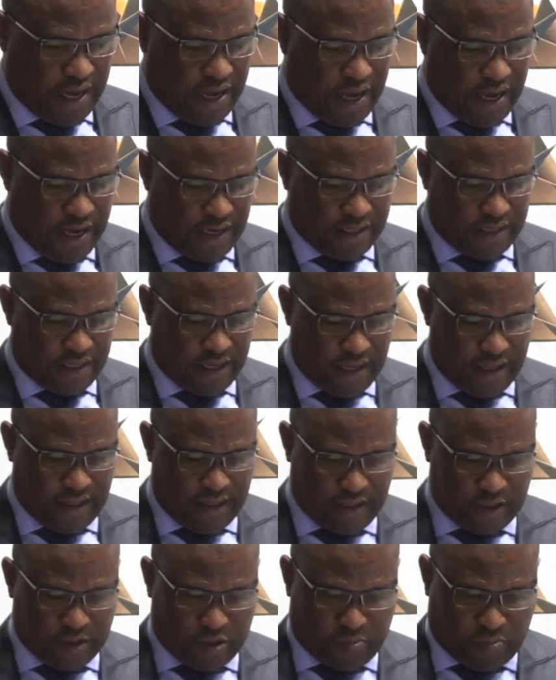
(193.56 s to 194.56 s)
and in
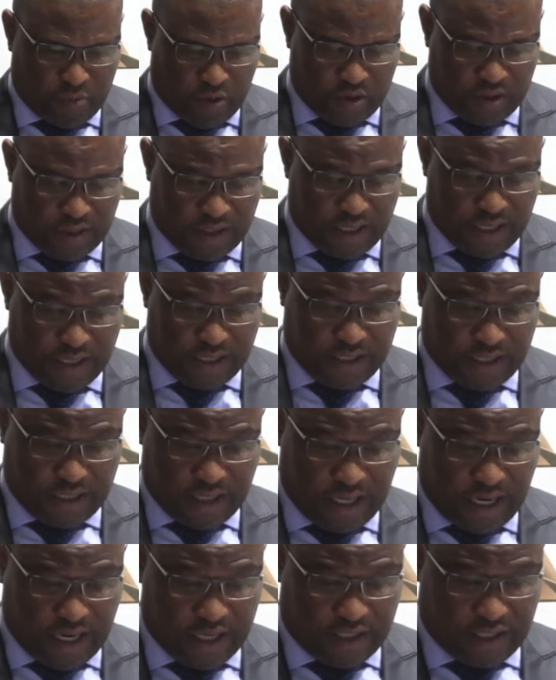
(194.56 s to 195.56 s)
the sport and
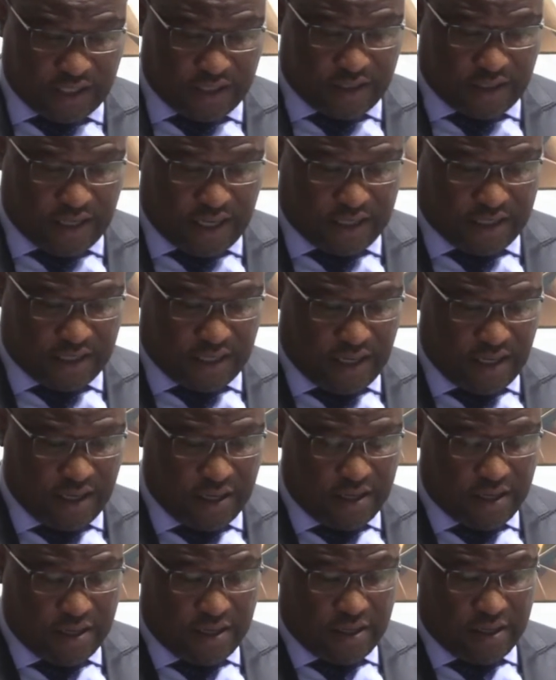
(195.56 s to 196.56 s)
recreation sector,
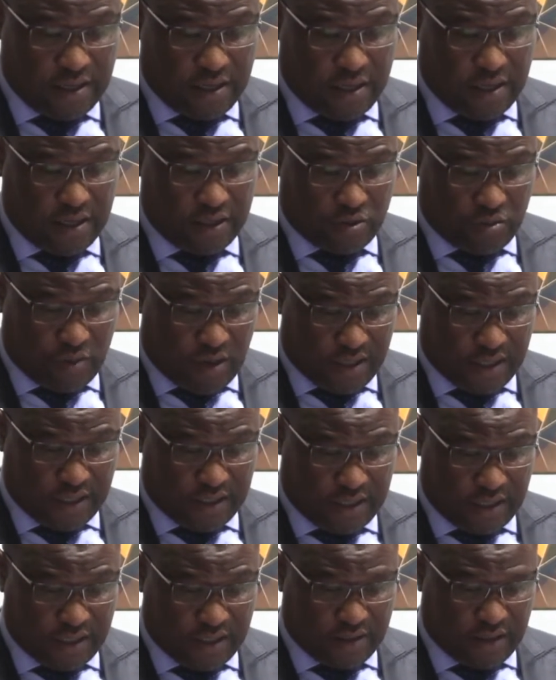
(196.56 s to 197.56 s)
uh,
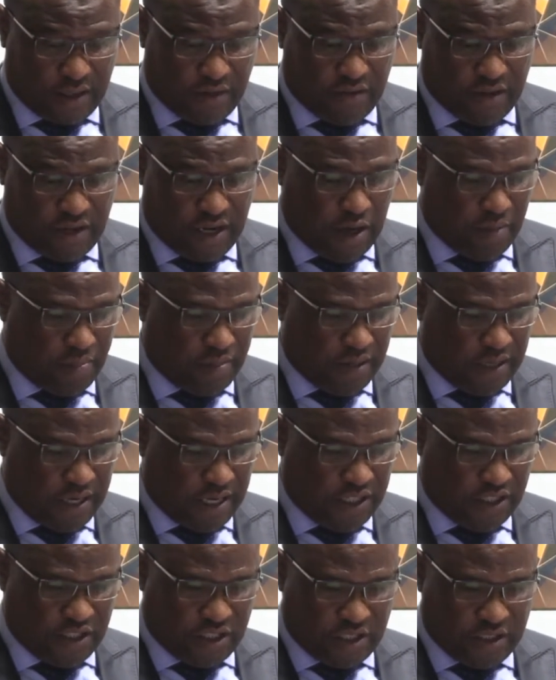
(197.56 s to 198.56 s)
207
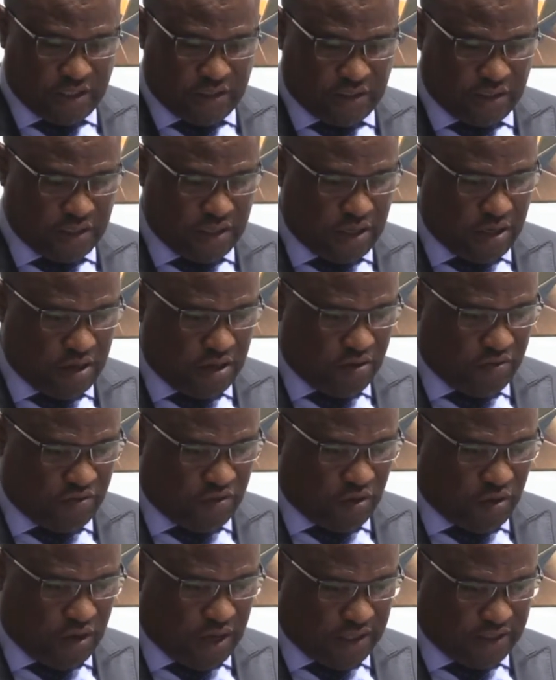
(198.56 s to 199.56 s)
applications
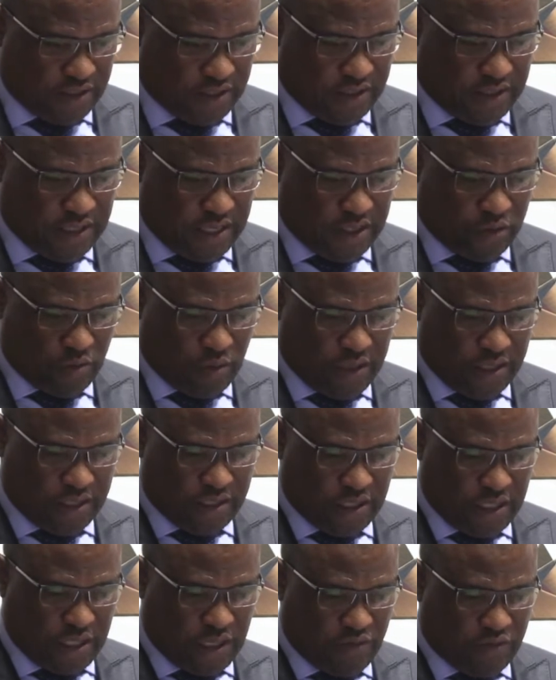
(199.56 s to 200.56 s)
for assistance were
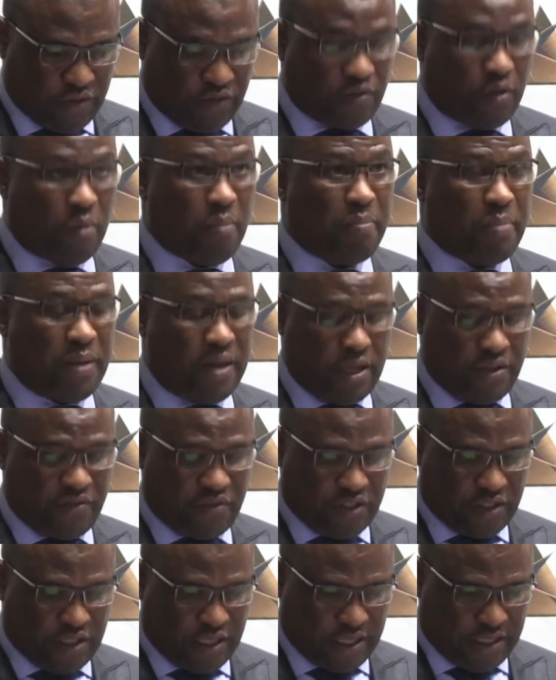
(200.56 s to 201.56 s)
received from
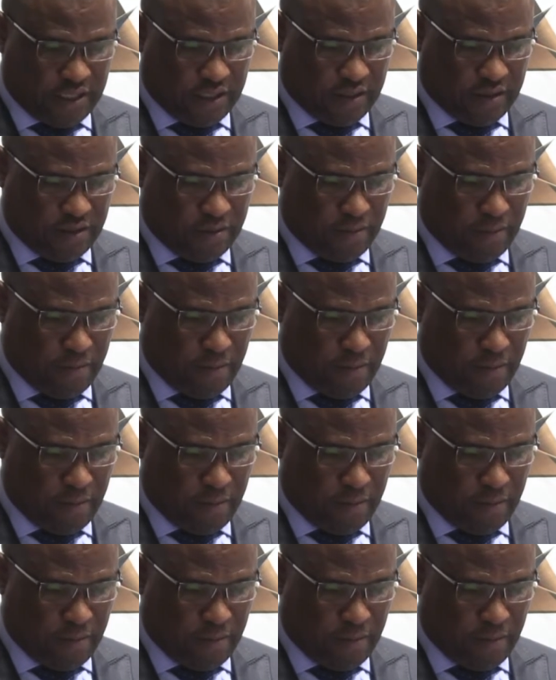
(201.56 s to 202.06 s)
beneficiaries.